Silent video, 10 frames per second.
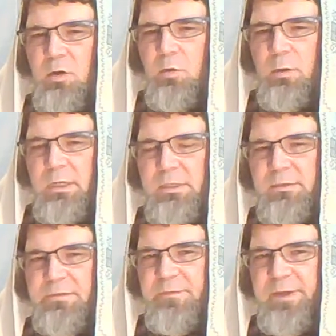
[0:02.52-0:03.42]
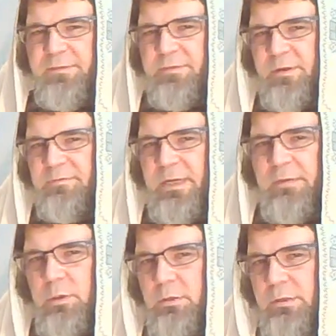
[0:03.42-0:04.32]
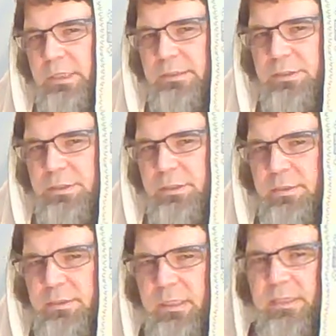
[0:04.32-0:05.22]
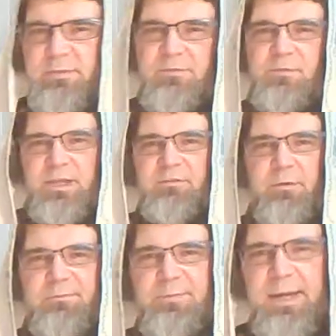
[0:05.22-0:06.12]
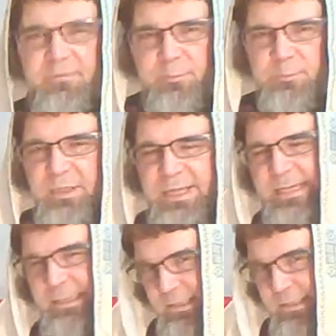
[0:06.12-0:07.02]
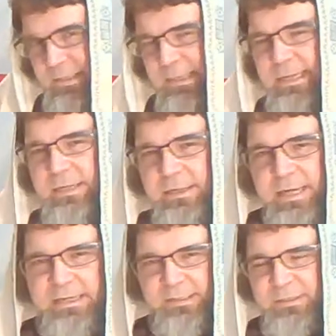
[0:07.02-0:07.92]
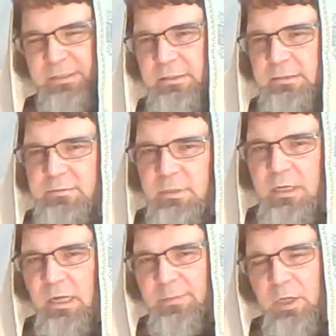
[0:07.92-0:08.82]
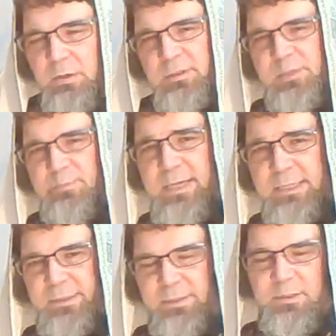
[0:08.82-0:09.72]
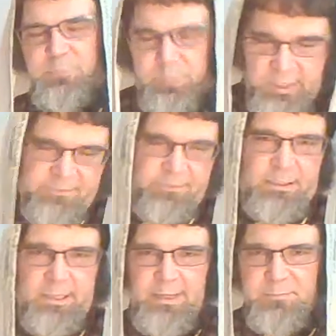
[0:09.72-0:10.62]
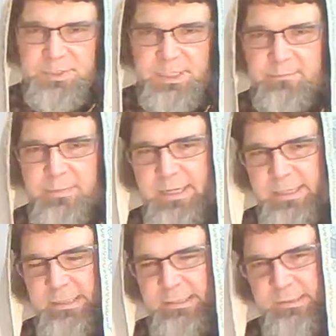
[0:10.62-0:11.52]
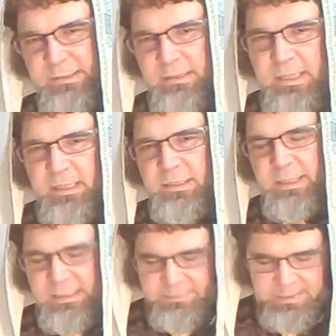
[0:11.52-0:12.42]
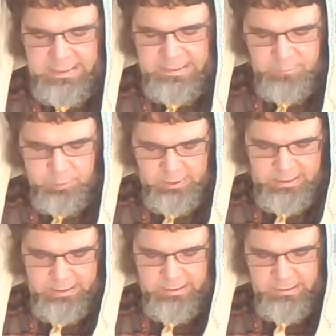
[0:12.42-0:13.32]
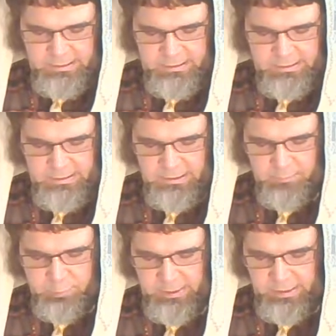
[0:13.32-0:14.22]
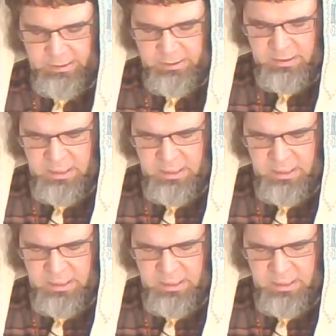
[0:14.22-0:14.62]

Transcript: Welcome to Faith Revival Holiness Church, also Faith Revival Place International. I'm your host, minister and prophet M.G. Mays. Let us begin in praise, in prayer.